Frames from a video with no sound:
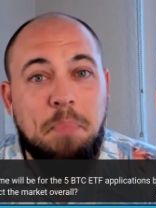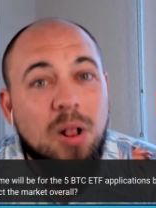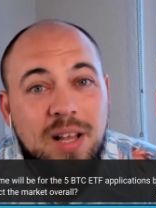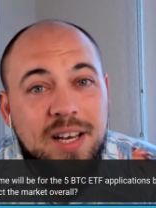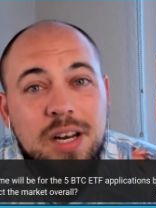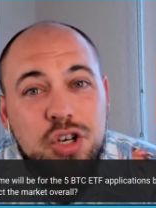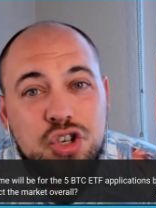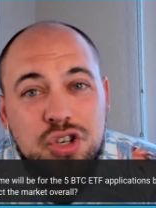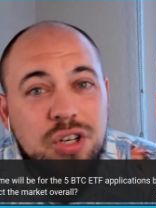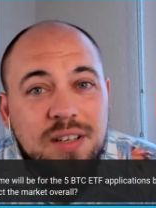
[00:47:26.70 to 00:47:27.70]

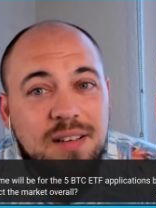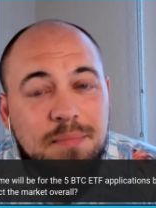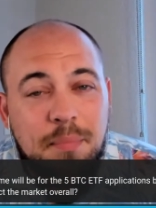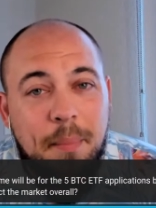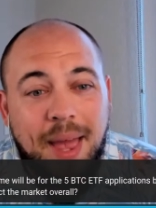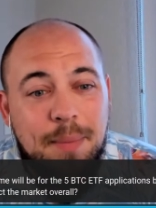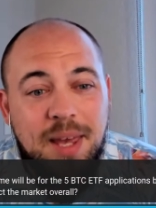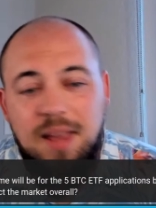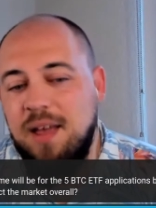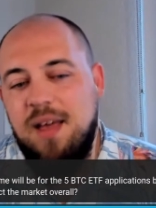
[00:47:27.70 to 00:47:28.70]
Bullish,
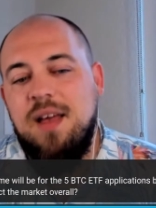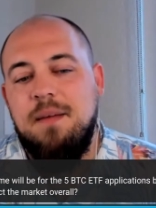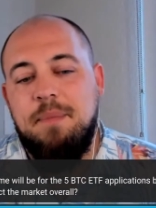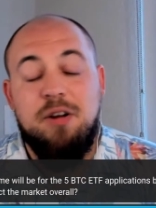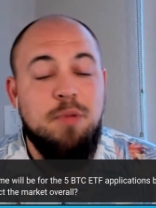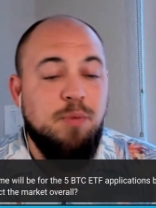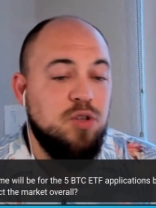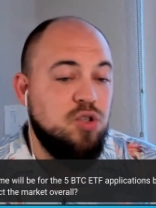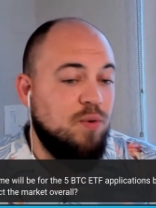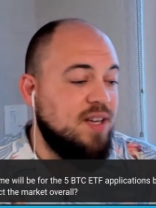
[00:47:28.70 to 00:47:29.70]
maybe. But I remember
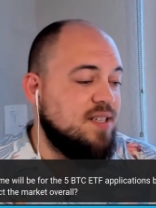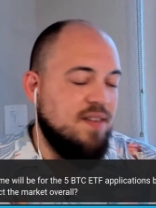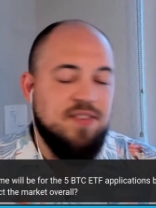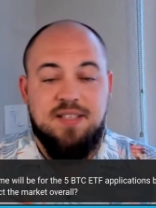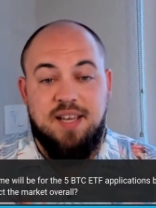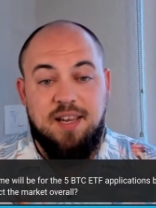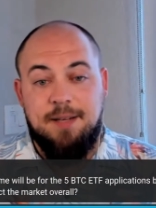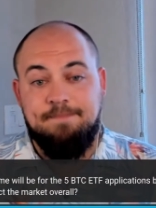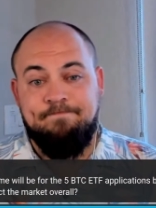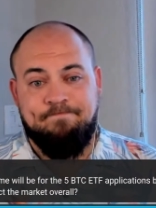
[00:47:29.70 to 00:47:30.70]
in
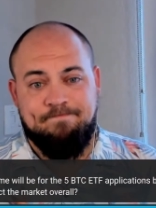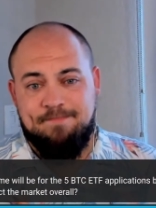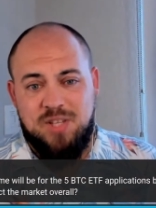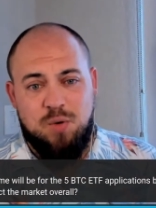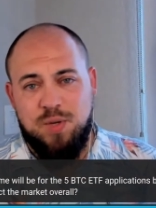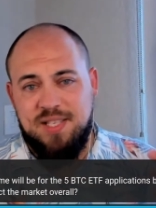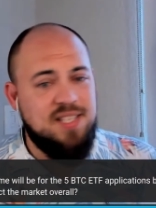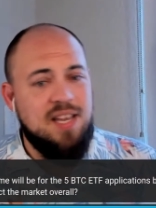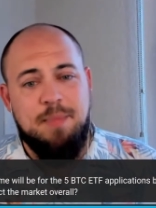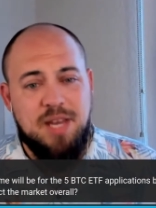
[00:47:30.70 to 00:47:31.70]
2017 when
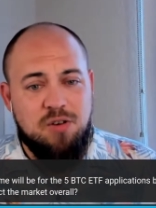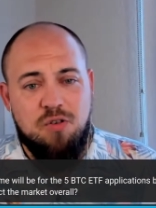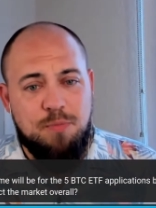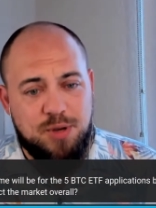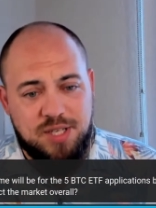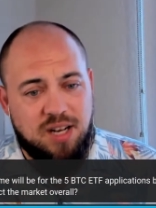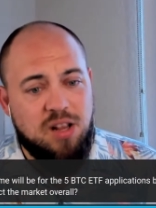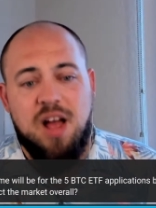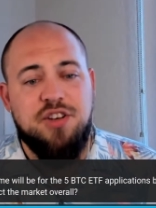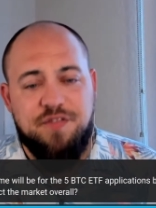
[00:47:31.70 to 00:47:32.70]
CME Group was going to
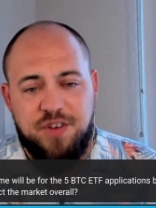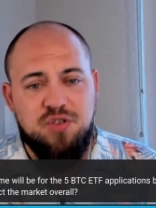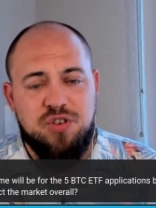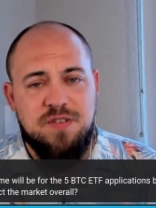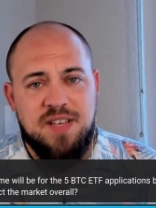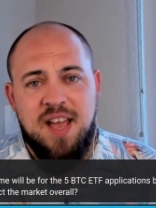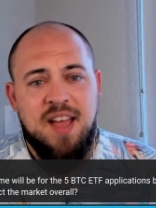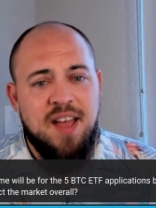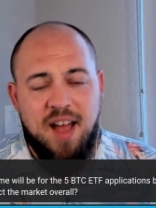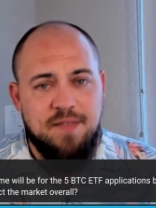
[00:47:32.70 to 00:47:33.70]
launch futures,
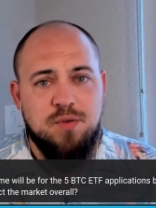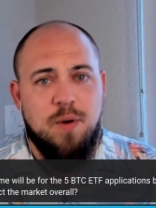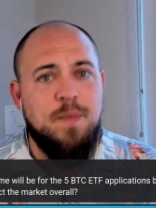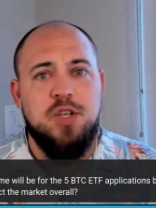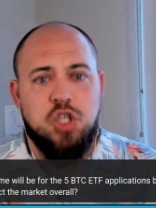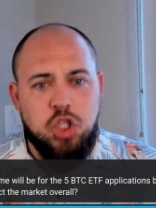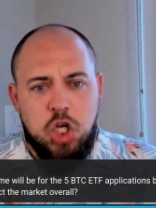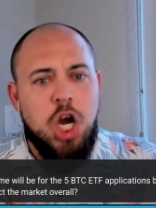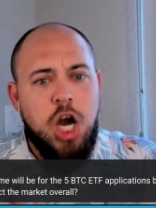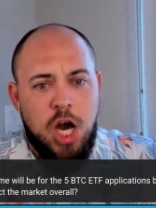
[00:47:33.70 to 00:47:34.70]
everyone was,
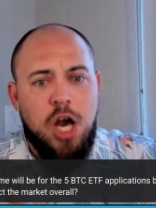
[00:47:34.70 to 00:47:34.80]
we're